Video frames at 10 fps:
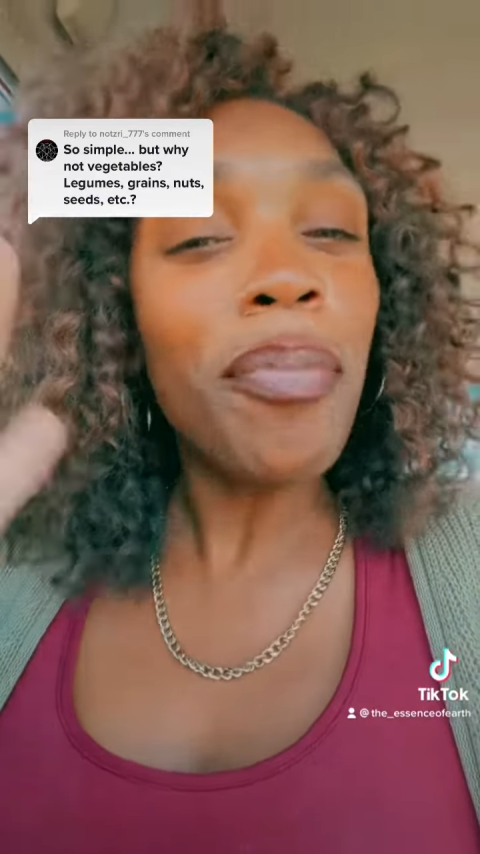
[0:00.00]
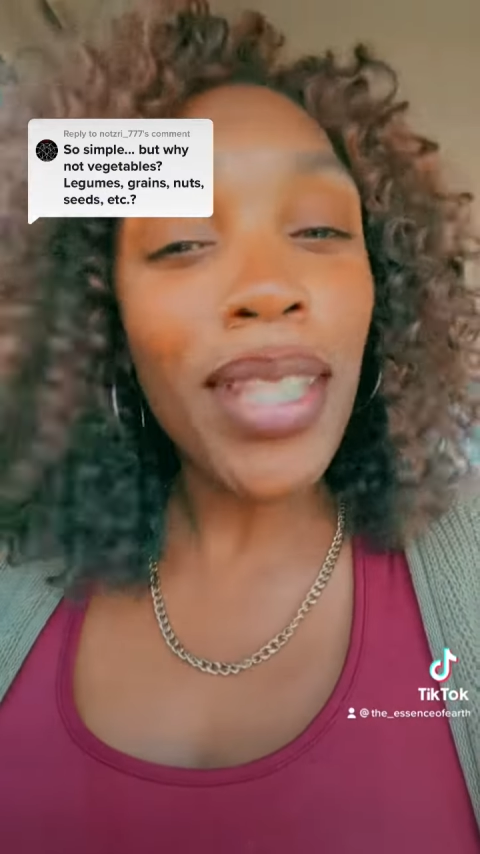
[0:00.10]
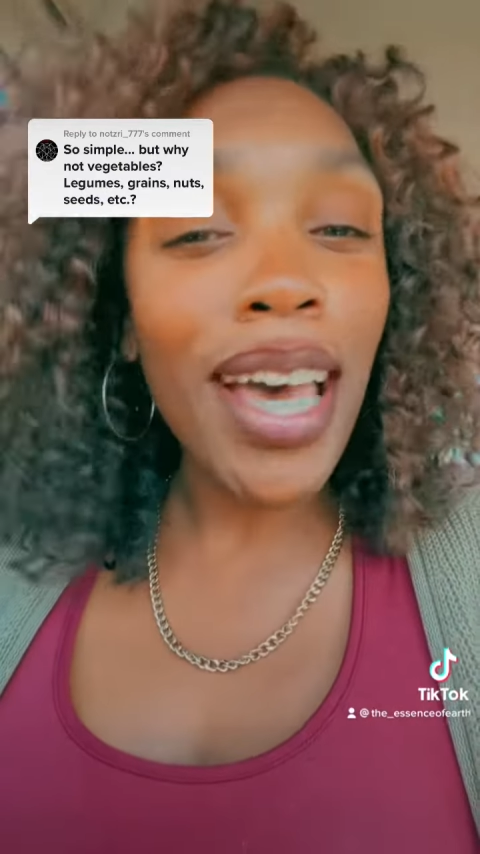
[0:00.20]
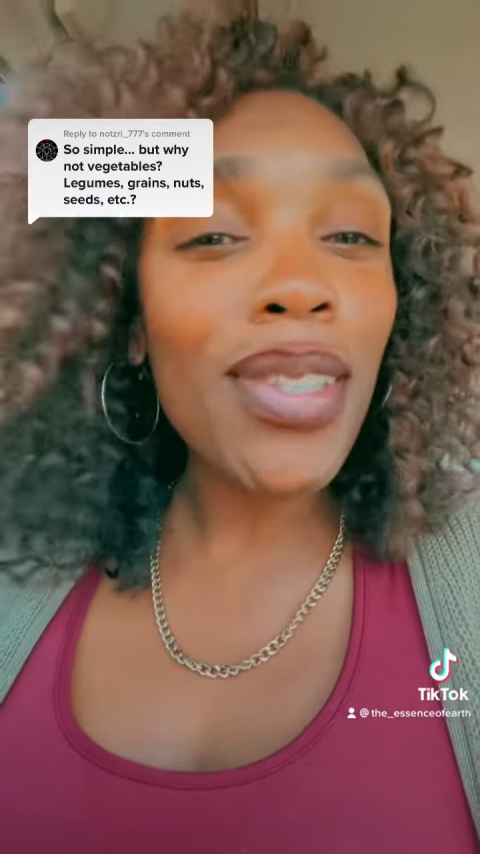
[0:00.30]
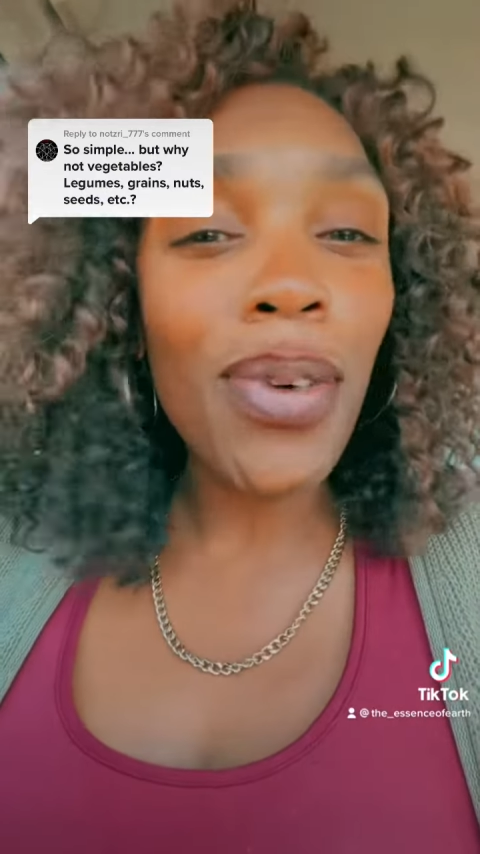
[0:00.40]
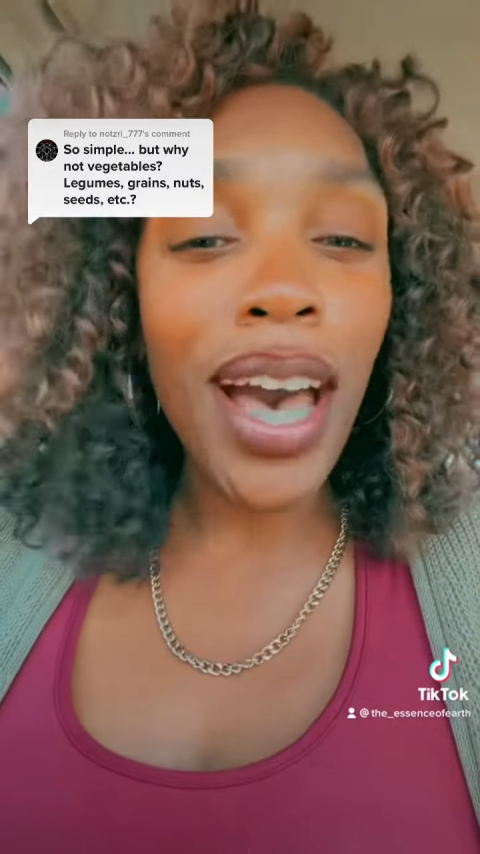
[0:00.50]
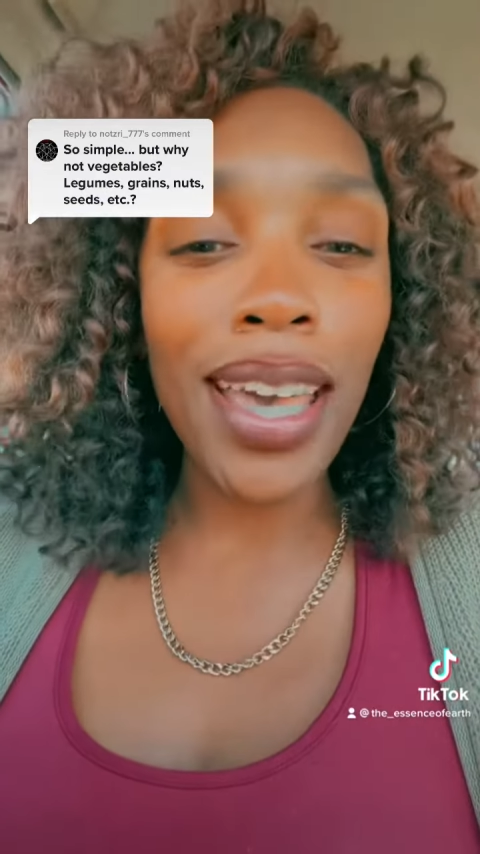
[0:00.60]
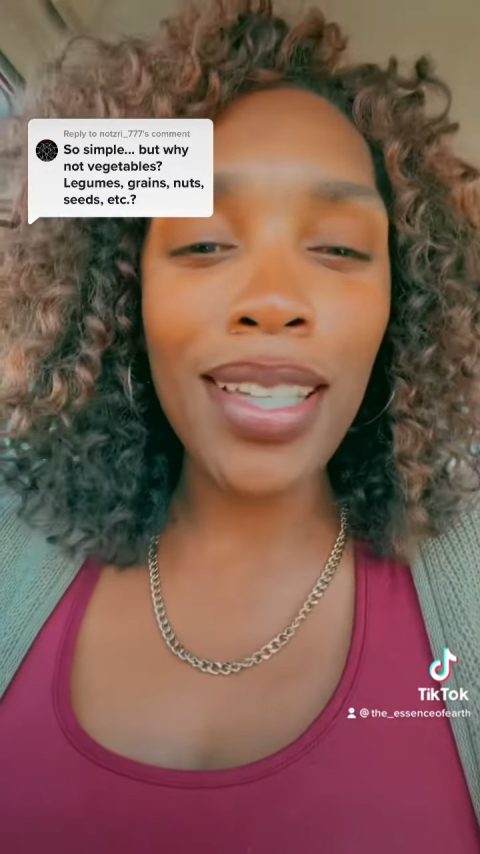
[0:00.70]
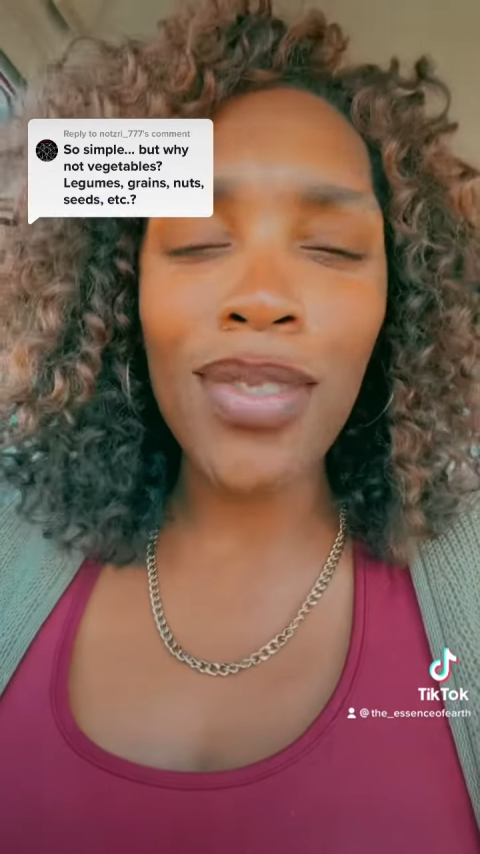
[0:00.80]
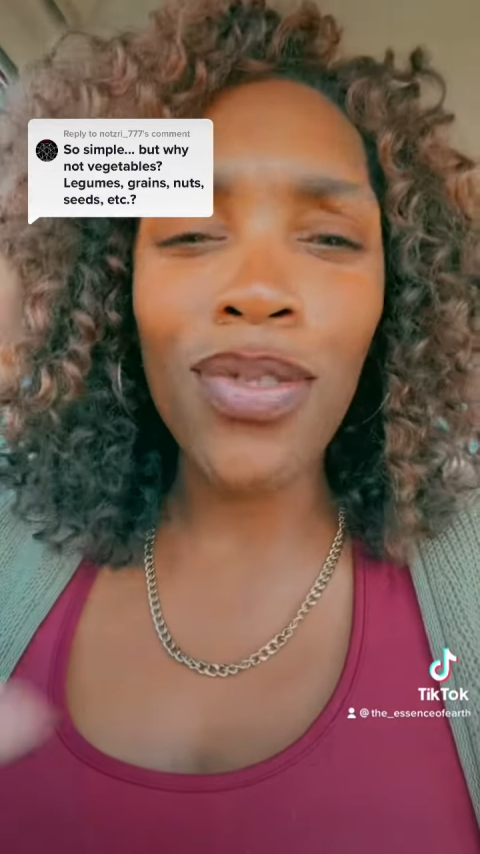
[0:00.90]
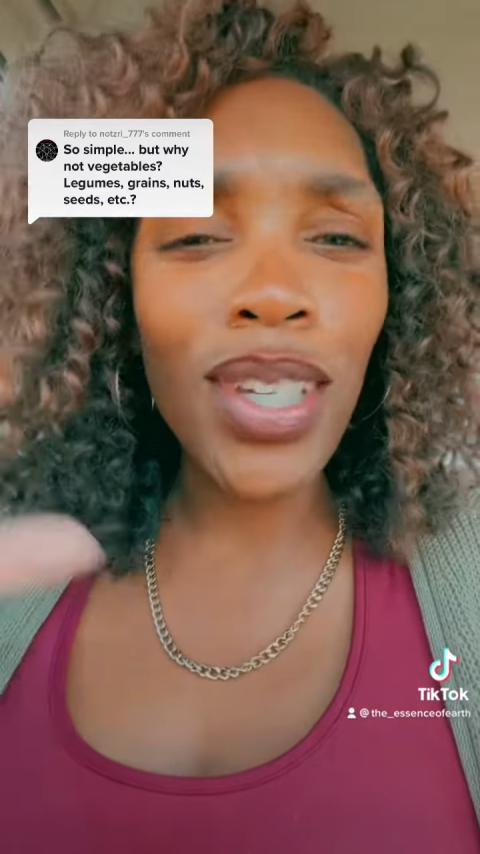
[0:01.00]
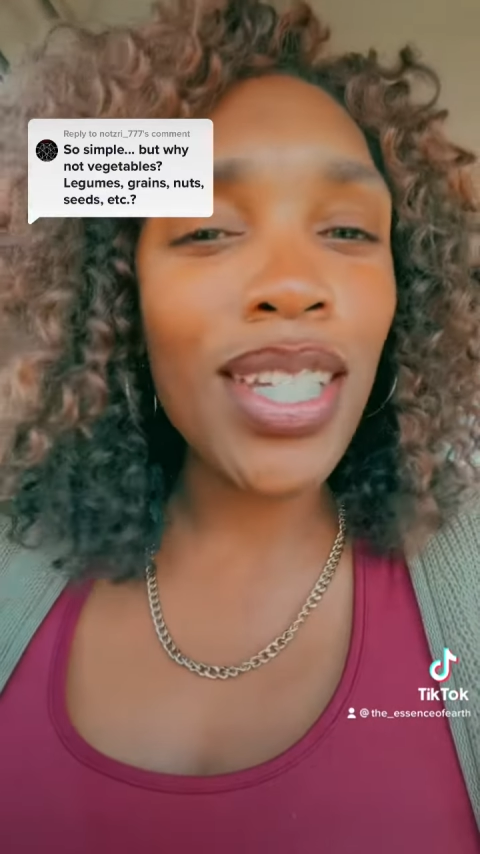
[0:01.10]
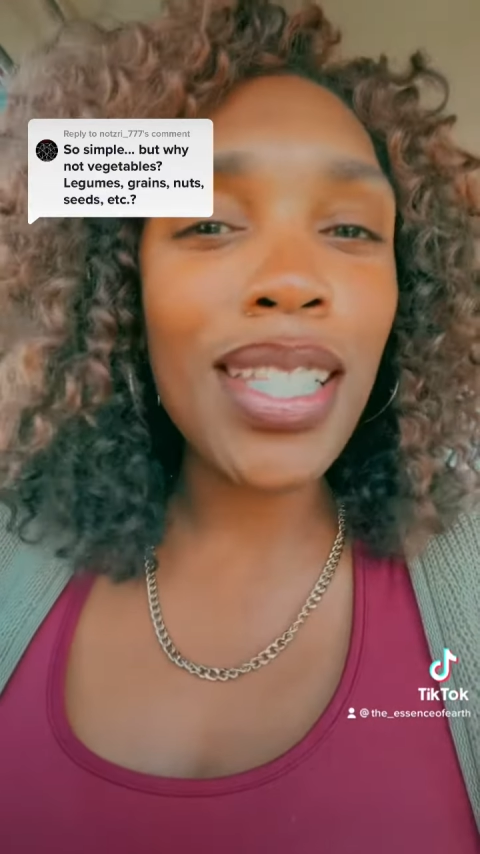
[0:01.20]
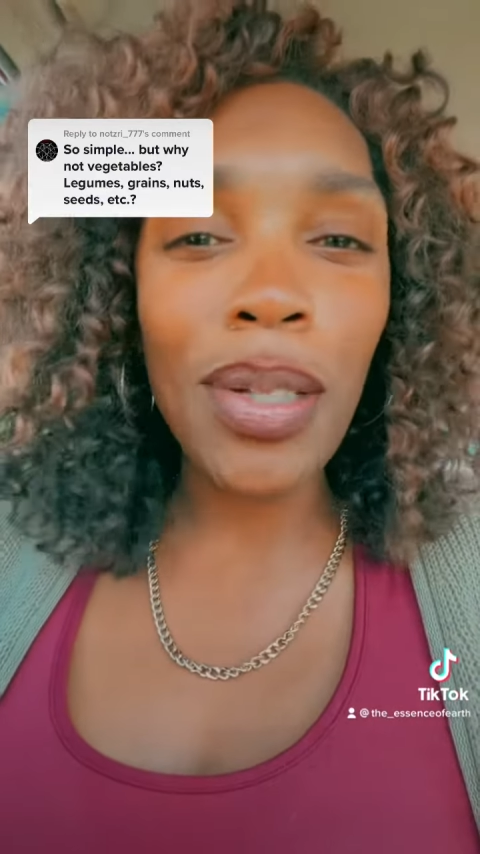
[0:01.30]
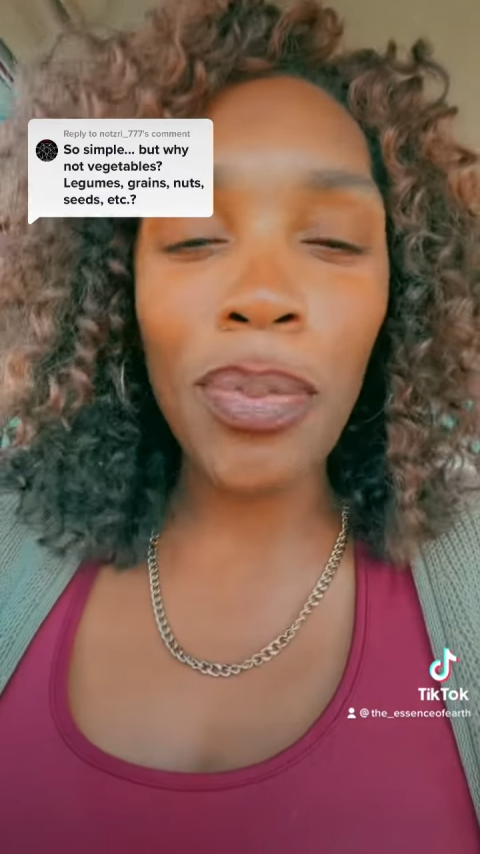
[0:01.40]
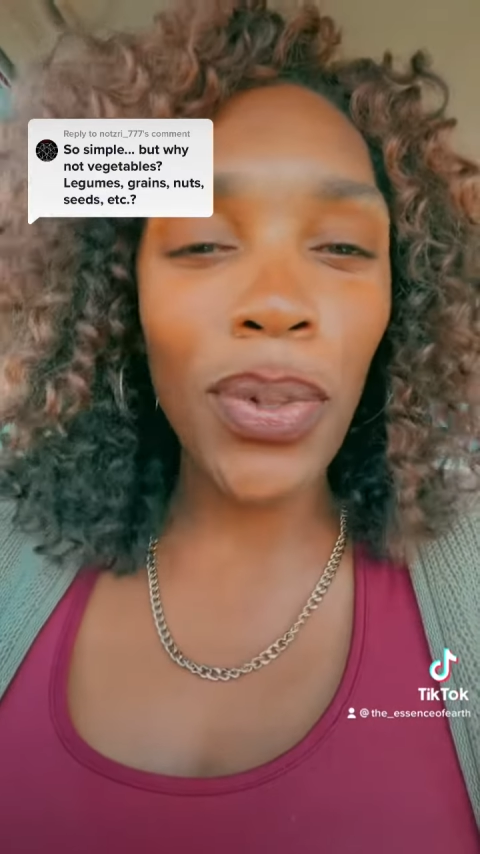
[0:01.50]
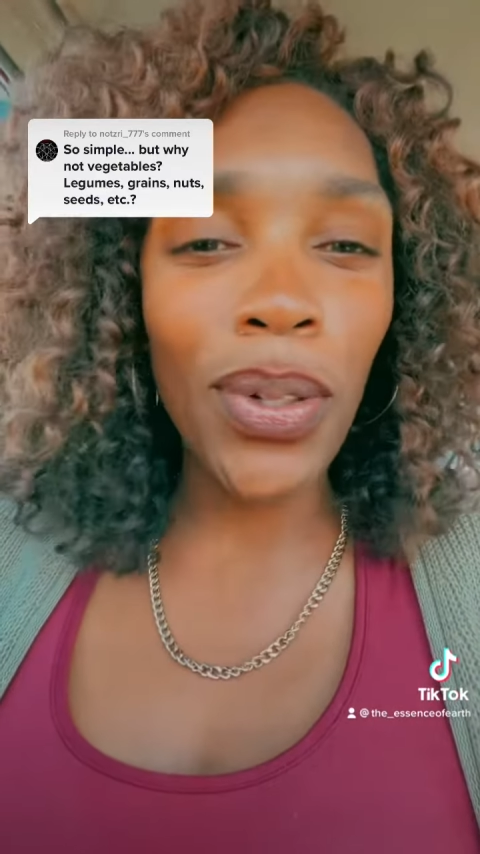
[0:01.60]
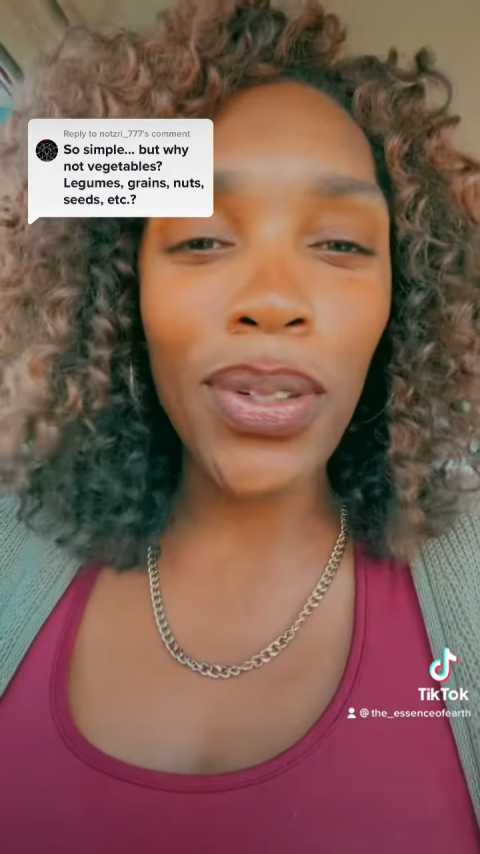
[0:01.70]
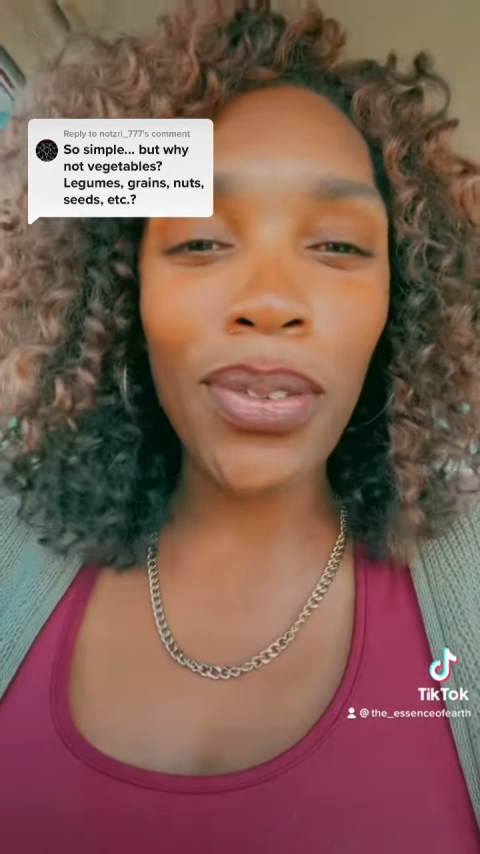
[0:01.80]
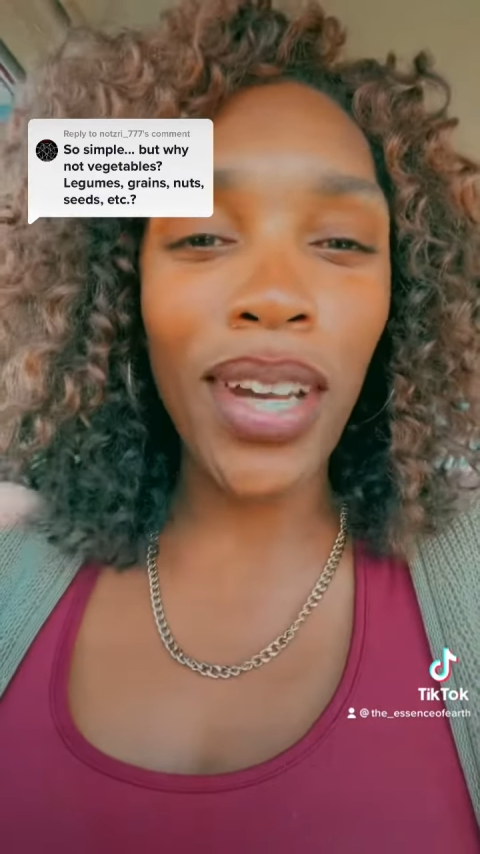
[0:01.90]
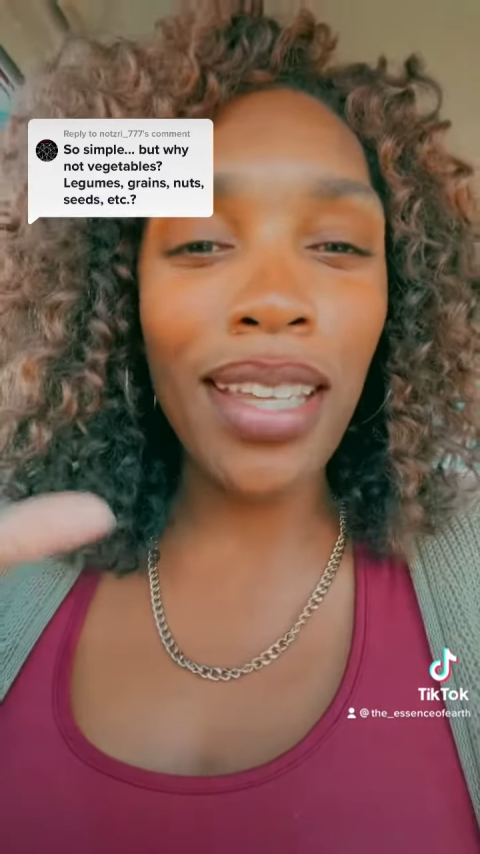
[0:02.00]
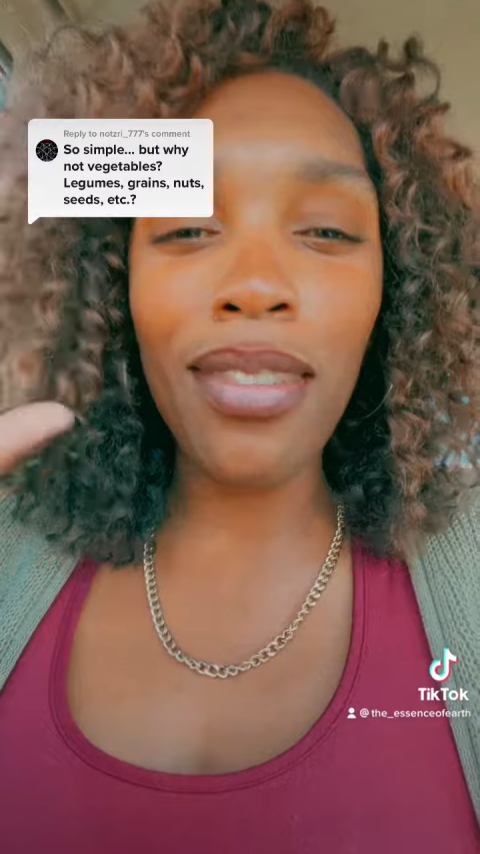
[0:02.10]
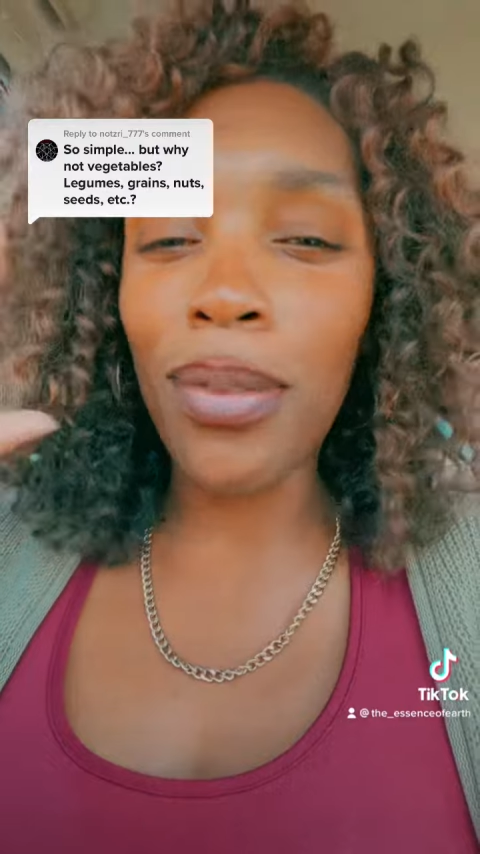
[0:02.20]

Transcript: But that's why it's very simple, right?